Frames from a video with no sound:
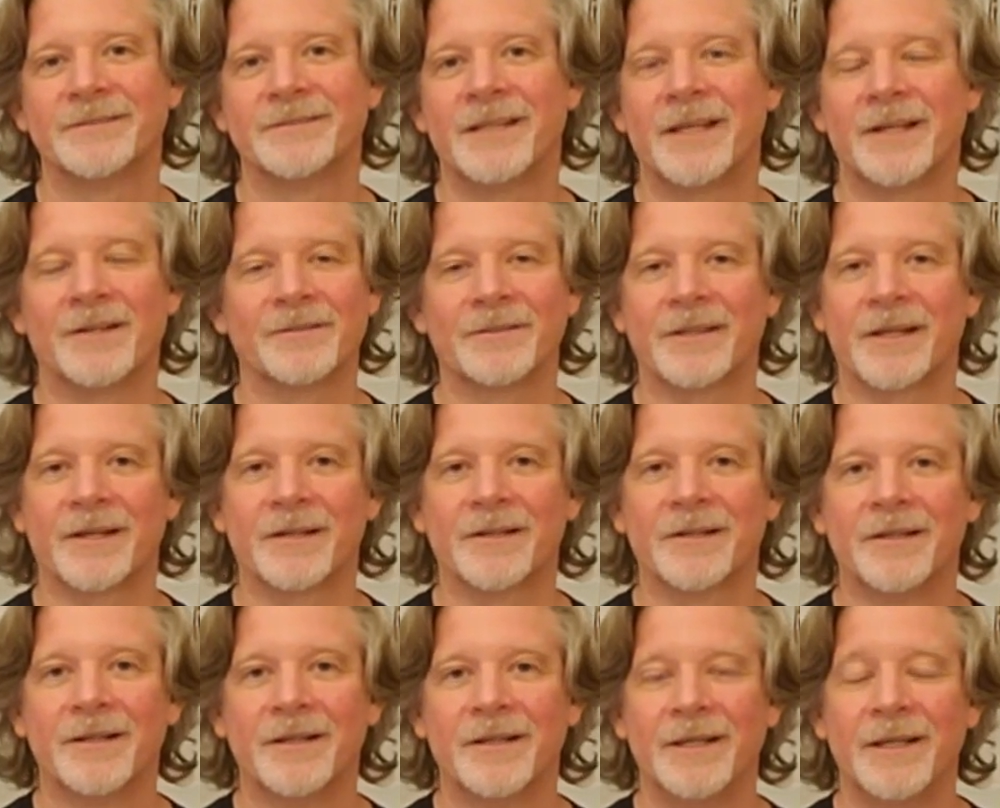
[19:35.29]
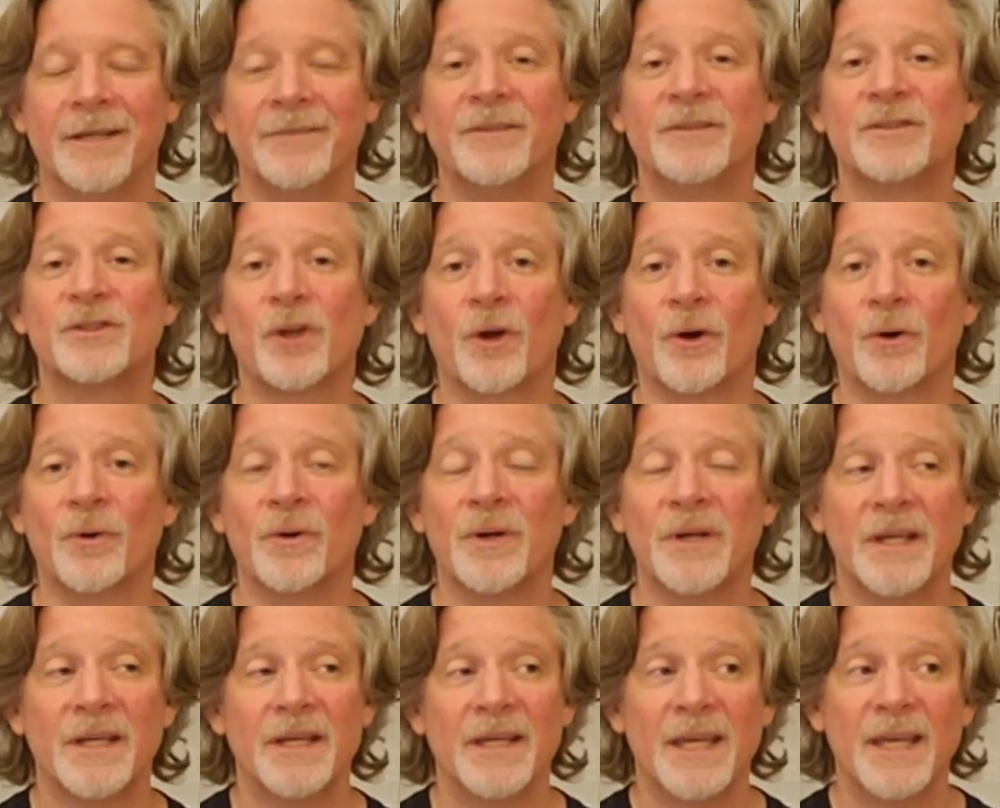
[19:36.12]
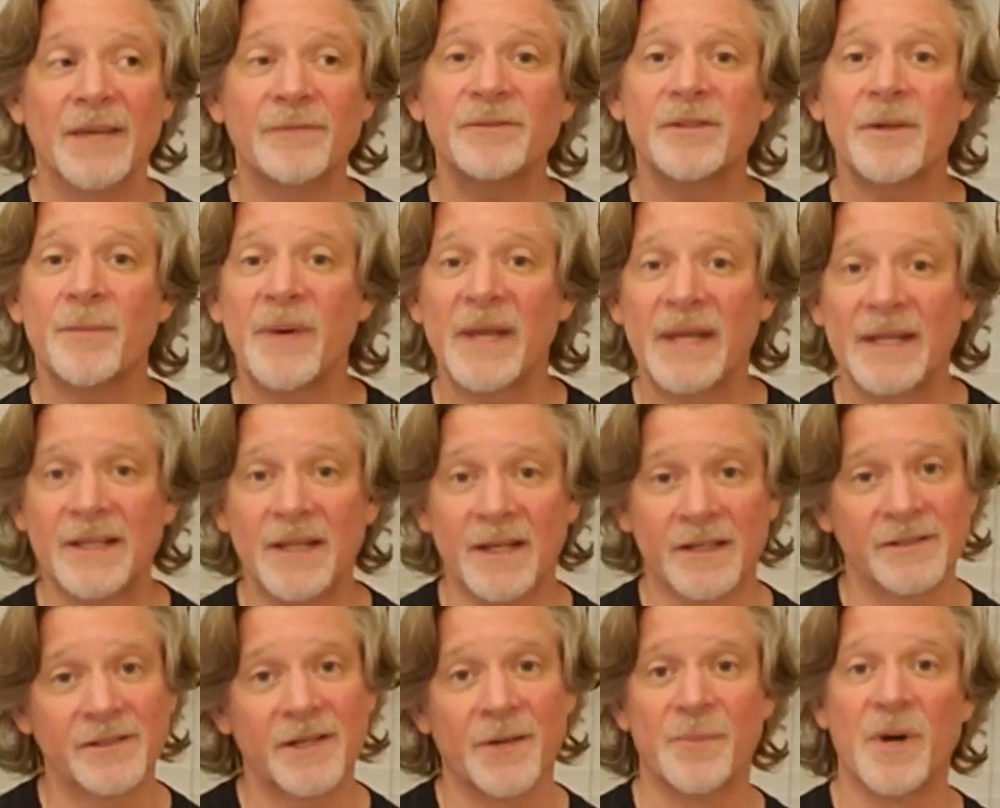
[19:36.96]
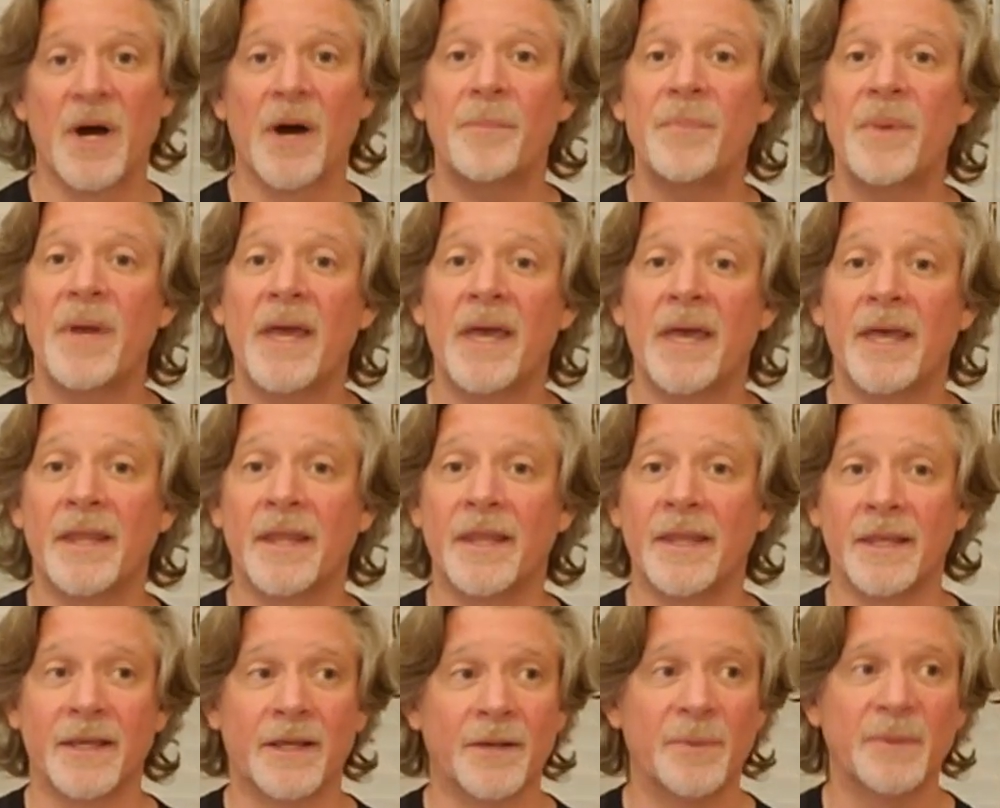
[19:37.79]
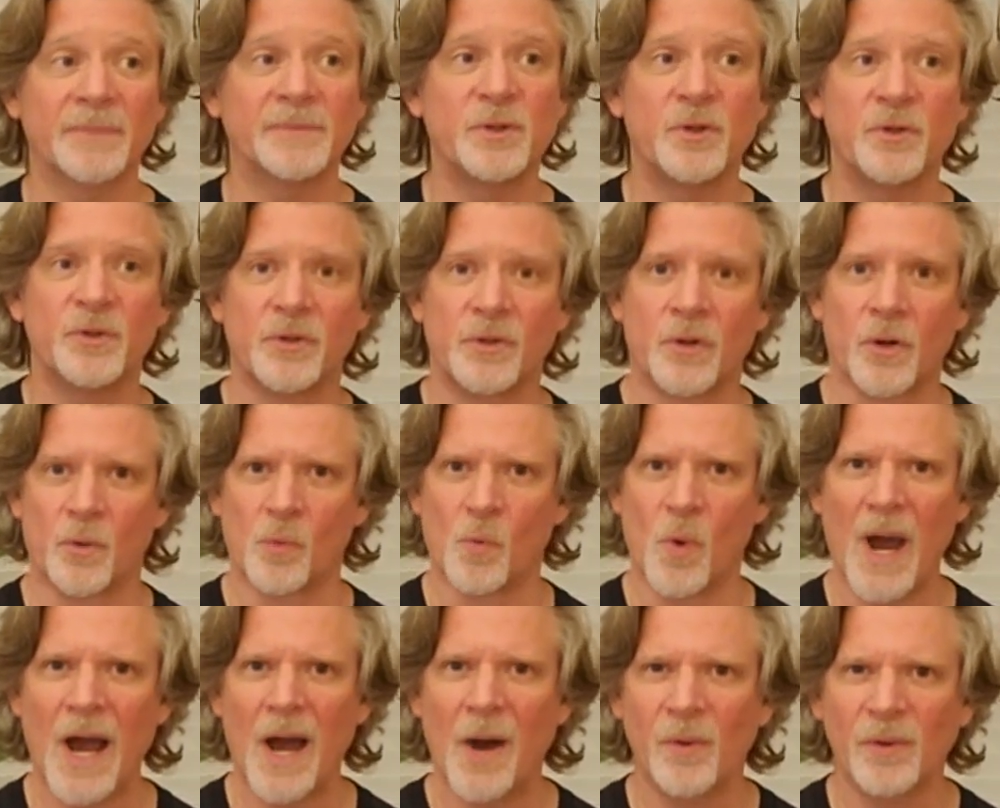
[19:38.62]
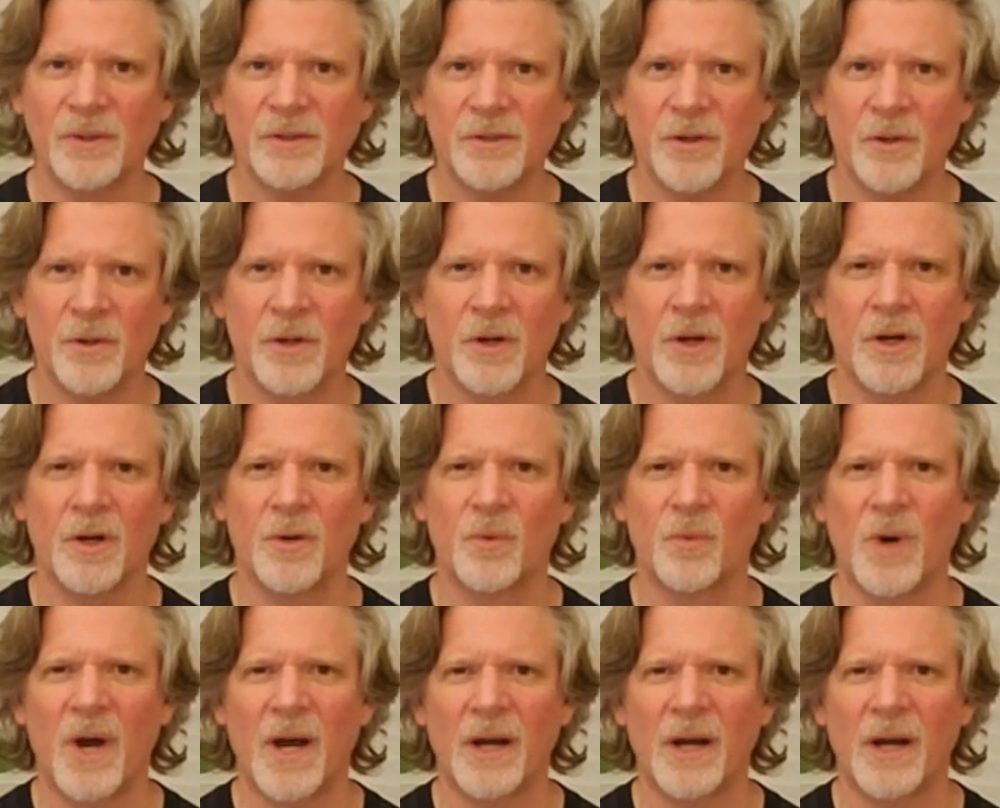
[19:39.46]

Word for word: They don't care. Even so, if somebody does come up and they come up to you and you're going, wow, what's going on?